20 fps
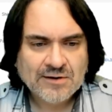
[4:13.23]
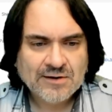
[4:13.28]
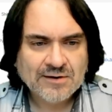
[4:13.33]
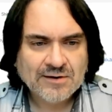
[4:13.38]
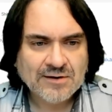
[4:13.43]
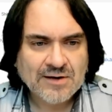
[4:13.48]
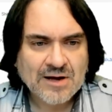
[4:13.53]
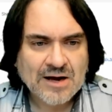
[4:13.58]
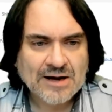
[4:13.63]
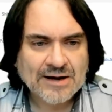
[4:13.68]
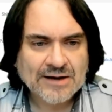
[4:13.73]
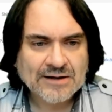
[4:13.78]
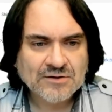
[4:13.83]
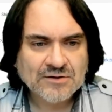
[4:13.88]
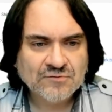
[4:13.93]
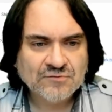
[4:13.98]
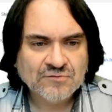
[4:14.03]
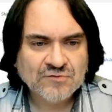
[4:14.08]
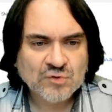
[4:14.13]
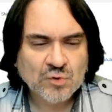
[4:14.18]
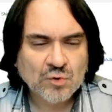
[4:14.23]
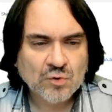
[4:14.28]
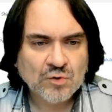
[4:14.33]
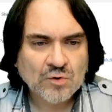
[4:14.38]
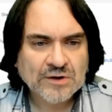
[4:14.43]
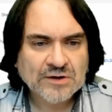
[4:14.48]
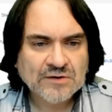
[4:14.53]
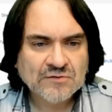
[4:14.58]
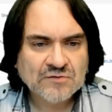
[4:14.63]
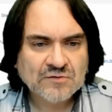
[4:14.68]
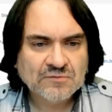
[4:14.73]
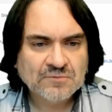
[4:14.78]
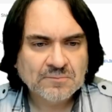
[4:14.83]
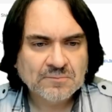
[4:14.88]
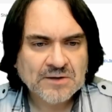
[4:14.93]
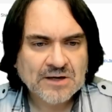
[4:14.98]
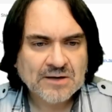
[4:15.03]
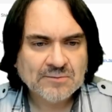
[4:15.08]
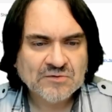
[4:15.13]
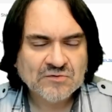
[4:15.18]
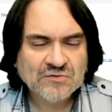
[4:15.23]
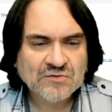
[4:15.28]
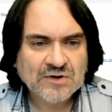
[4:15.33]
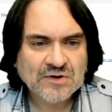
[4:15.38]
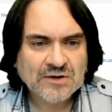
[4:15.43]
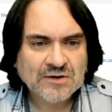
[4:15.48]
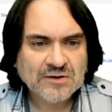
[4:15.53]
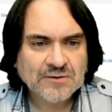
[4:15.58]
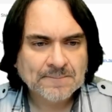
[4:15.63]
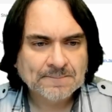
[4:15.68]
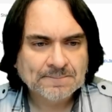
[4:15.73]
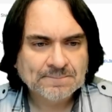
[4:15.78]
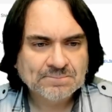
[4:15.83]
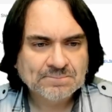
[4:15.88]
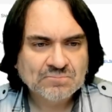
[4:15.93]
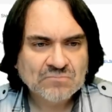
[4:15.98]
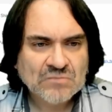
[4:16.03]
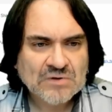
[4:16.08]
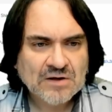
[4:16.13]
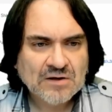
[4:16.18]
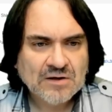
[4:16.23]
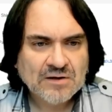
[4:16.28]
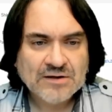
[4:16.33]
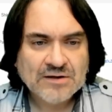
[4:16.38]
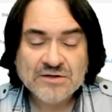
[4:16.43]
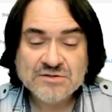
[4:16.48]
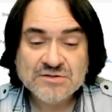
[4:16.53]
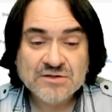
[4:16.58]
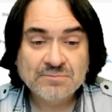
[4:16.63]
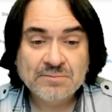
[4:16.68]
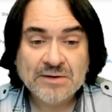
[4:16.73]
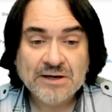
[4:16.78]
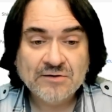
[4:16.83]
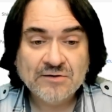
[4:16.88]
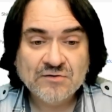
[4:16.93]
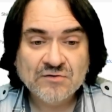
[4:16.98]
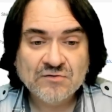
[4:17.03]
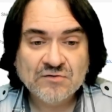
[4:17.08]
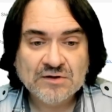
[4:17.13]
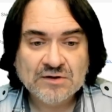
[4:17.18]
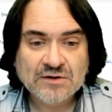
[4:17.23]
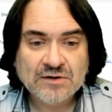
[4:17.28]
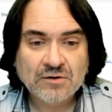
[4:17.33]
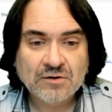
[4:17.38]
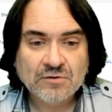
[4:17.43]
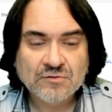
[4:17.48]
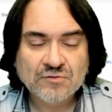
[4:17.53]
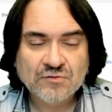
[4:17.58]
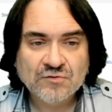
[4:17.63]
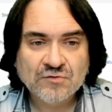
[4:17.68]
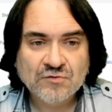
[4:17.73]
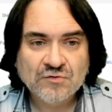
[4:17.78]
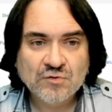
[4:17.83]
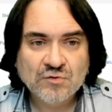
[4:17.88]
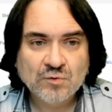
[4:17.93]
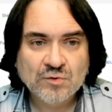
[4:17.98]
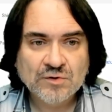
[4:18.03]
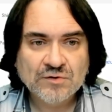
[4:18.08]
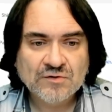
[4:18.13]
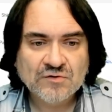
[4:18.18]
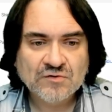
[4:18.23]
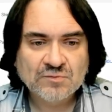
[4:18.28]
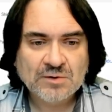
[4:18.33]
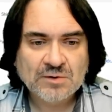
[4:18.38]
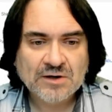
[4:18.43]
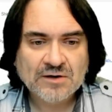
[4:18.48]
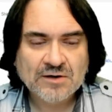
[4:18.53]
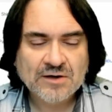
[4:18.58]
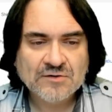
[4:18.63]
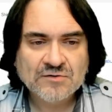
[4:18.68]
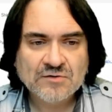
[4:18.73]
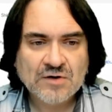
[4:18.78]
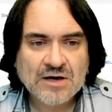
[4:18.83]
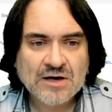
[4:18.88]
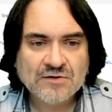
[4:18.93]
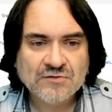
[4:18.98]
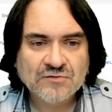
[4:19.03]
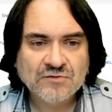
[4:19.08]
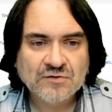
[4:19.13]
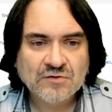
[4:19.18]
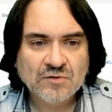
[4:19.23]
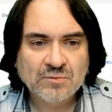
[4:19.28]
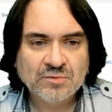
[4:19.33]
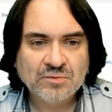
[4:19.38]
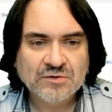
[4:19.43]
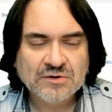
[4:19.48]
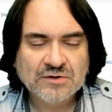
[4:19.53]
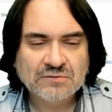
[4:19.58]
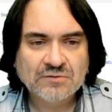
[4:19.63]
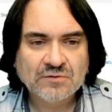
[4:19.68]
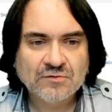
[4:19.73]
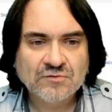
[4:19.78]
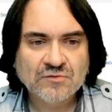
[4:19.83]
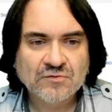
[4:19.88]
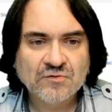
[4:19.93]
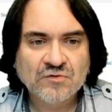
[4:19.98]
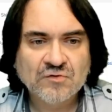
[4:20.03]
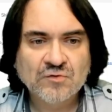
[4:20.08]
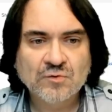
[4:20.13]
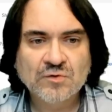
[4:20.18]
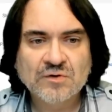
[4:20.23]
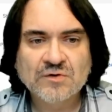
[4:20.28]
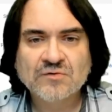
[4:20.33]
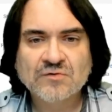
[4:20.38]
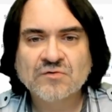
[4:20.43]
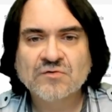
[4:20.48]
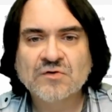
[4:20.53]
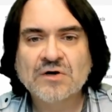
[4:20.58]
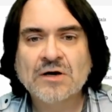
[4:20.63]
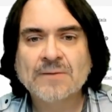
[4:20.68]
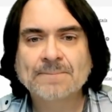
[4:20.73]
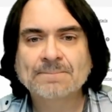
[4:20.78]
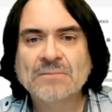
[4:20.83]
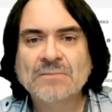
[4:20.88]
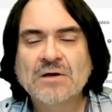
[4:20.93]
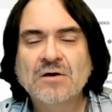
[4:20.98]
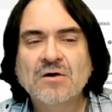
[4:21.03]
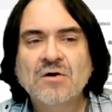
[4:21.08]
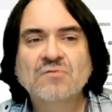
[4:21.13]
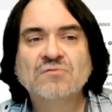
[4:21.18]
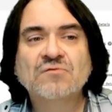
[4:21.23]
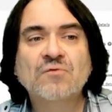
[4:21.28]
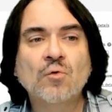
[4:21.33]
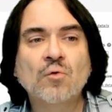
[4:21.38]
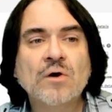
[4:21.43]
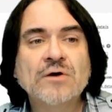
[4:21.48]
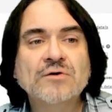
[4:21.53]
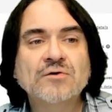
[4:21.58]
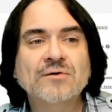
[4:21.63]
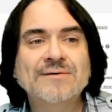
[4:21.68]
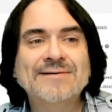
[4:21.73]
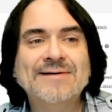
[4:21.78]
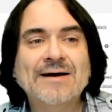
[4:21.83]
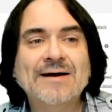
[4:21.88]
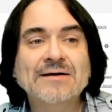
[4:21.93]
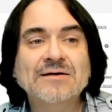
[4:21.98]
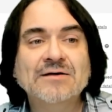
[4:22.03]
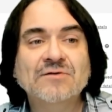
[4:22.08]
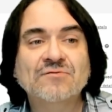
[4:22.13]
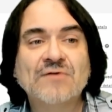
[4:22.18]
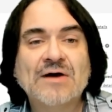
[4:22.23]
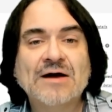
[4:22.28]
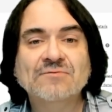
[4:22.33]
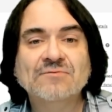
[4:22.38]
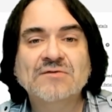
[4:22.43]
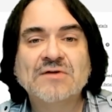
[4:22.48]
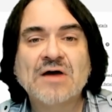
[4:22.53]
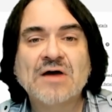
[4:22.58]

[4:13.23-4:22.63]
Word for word: line of toys, if I'm not mistaken. They did make Disney characters too with this, but I, I honestly don't believe those are to this set. Four hundred ninety-five